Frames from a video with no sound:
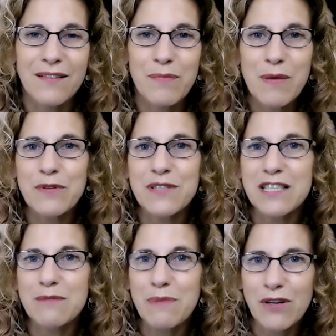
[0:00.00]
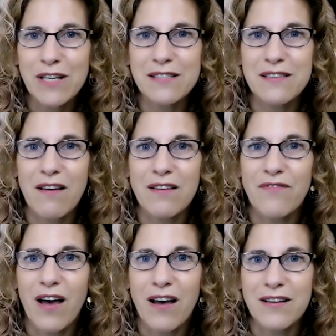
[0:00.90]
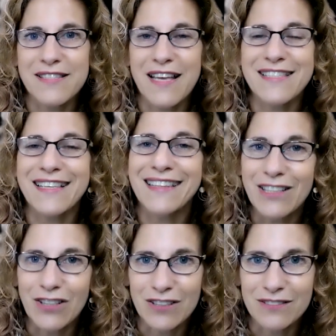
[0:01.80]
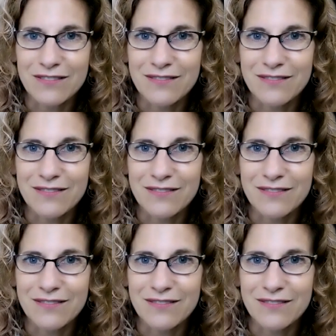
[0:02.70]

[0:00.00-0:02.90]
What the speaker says: people's experience of us as a leader.